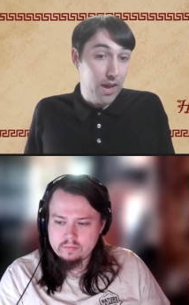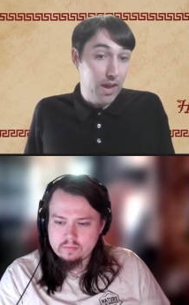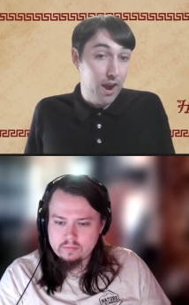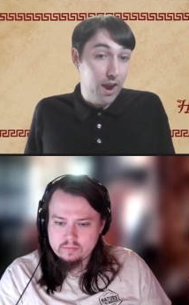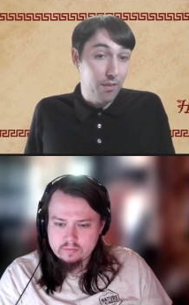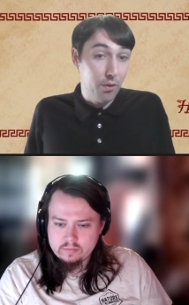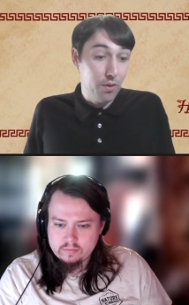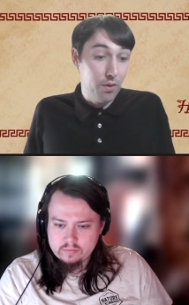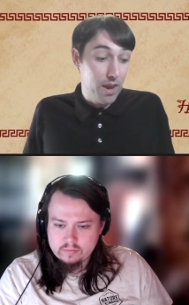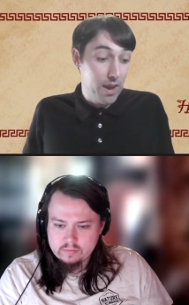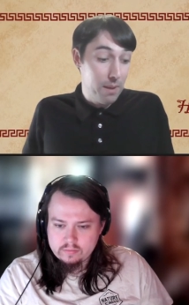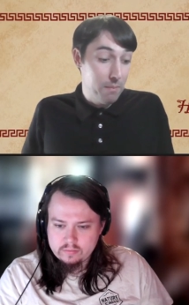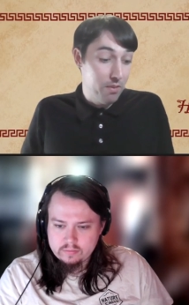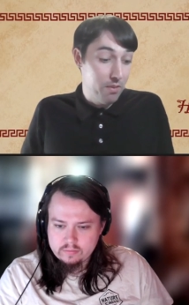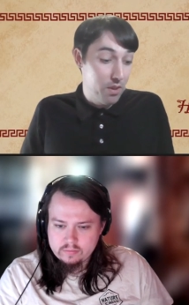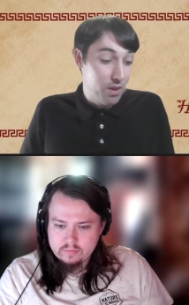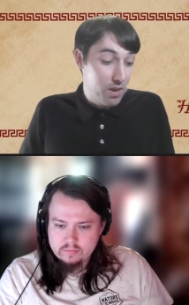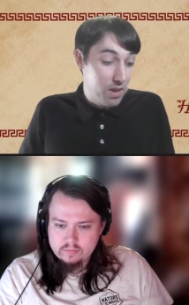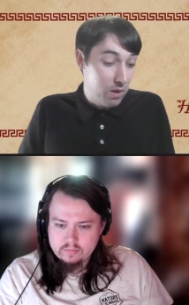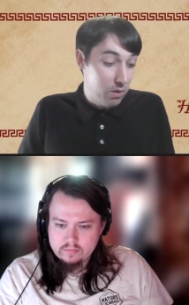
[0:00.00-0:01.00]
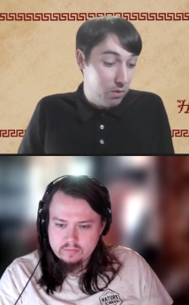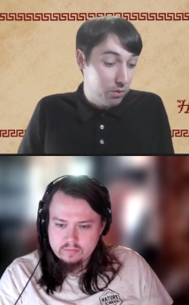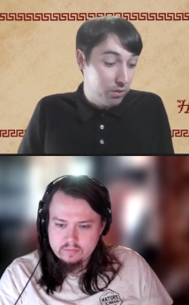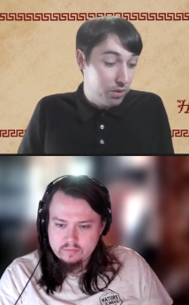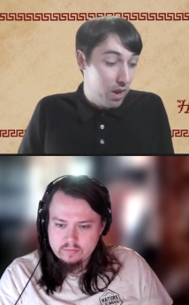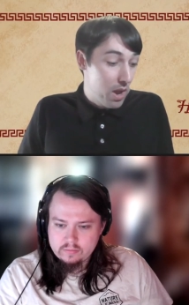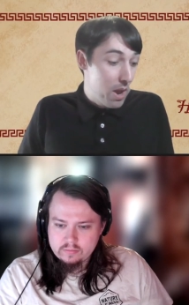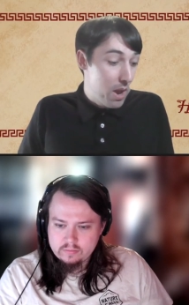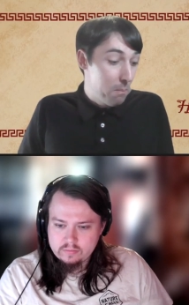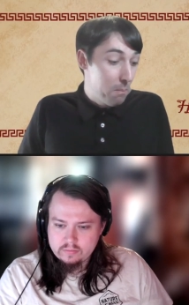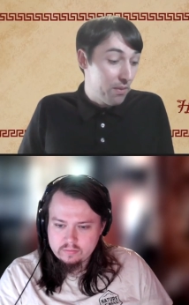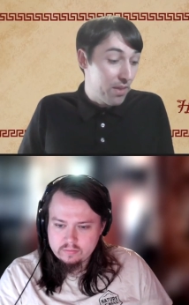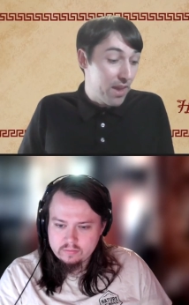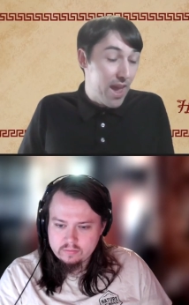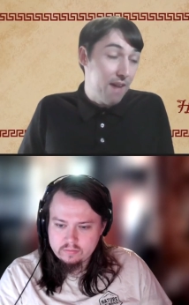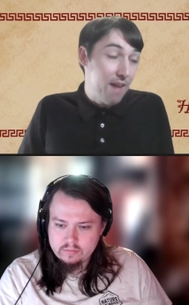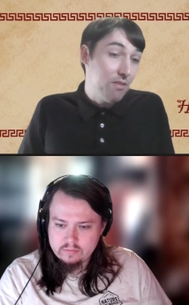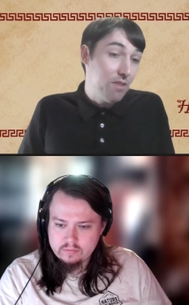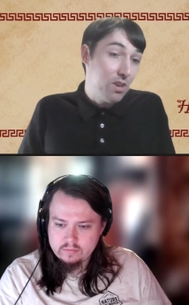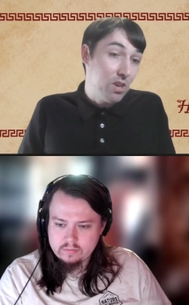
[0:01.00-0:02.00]
Speaker 1: They got their name in the news but they
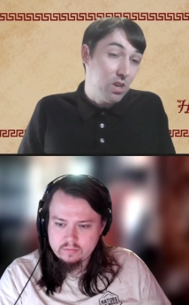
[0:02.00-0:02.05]
haven't